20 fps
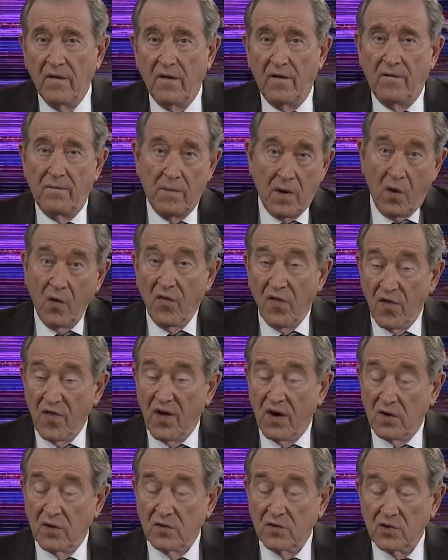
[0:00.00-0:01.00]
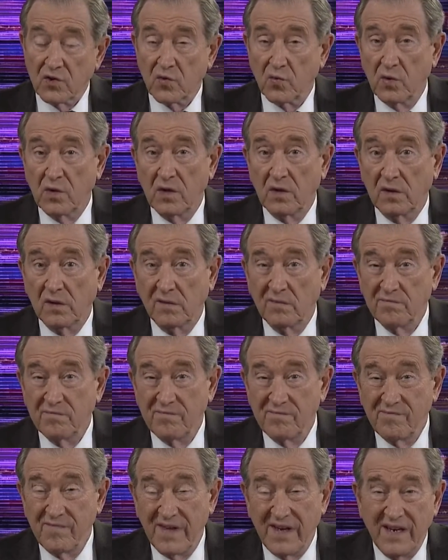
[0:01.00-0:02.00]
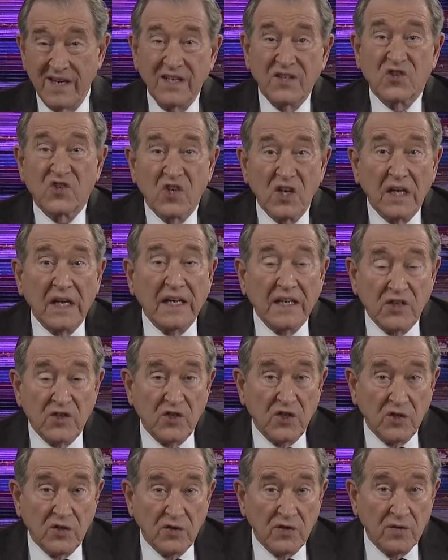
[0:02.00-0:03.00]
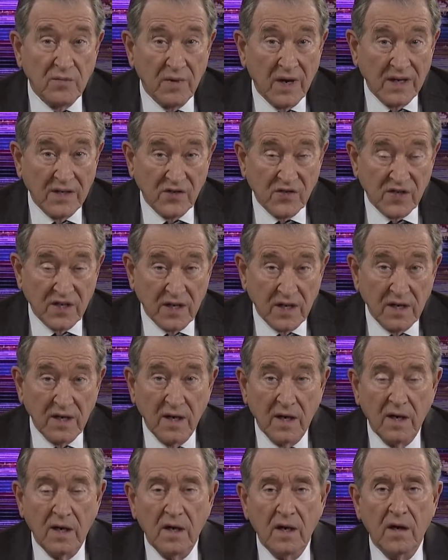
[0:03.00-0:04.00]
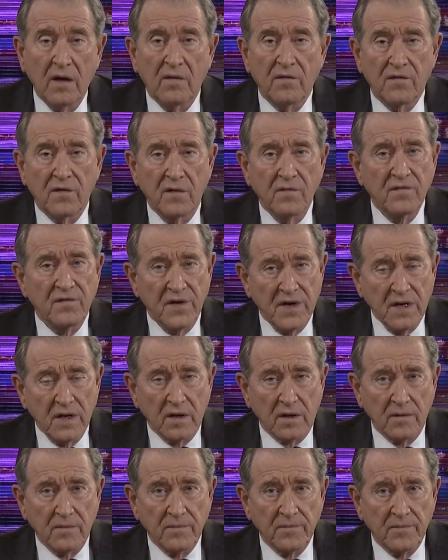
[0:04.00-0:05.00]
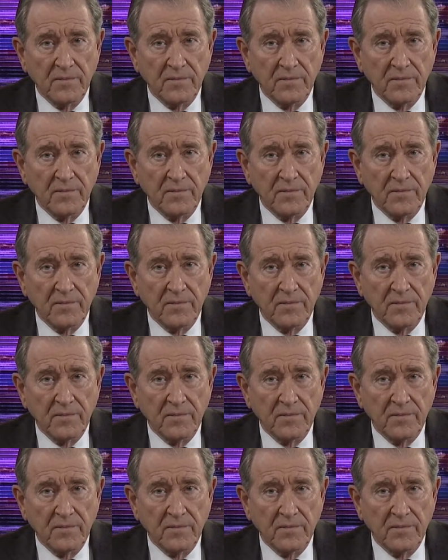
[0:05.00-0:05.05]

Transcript: Both of those will insulate you, you might say, from fear.